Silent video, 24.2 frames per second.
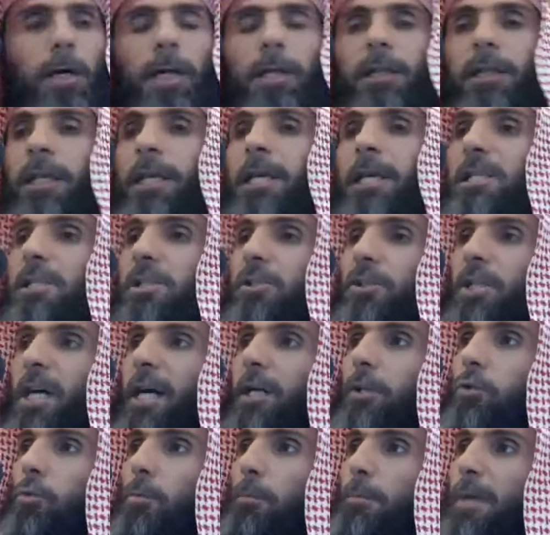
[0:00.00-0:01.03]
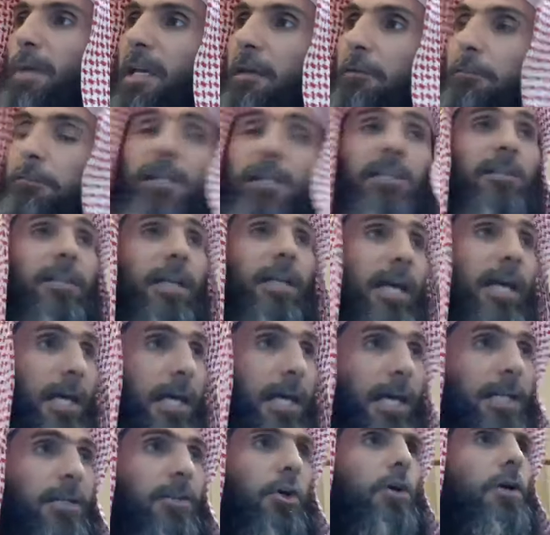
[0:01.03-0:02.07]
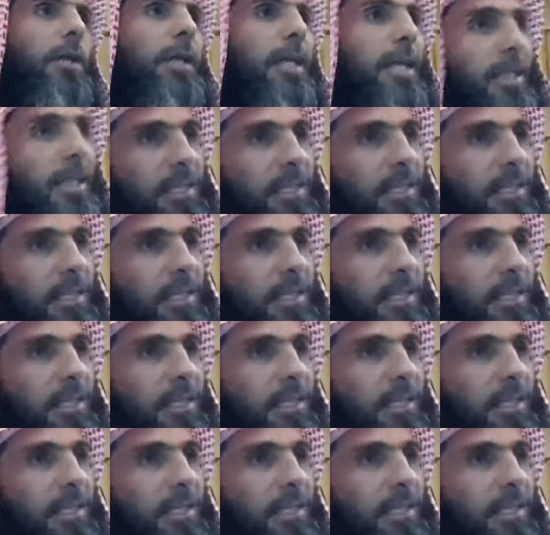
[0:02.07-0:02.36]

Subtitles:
and he's trying to make fitna and talk.